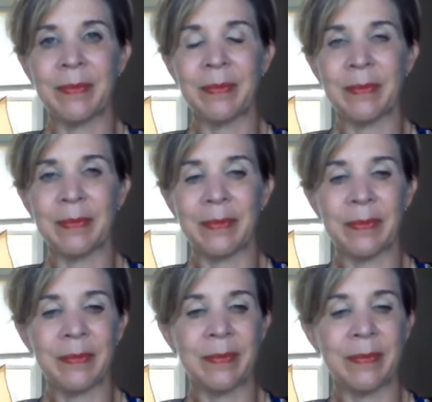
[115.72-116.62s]

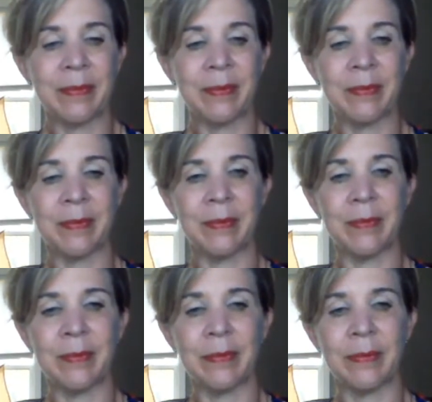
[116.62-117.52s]

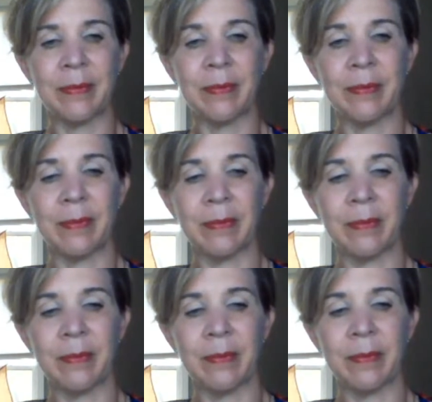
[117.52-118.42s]

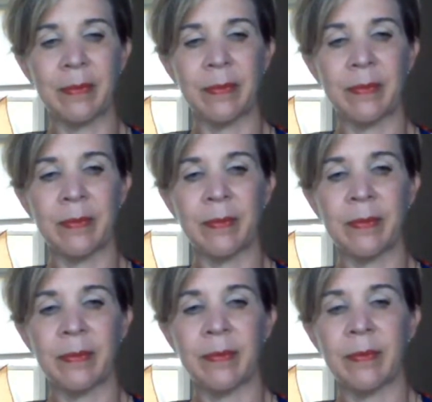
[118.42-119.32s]

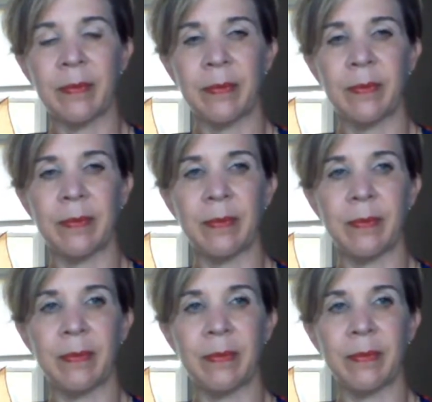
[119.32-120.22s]

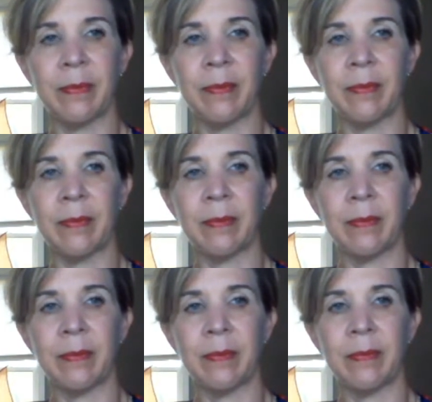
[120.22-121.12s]

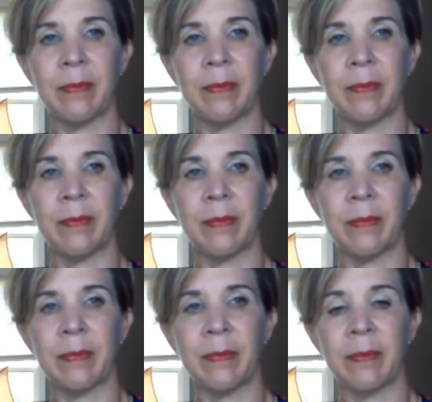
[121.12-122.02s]

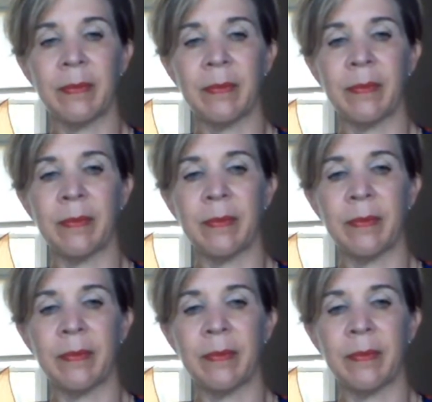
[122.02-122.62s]
(not speaking)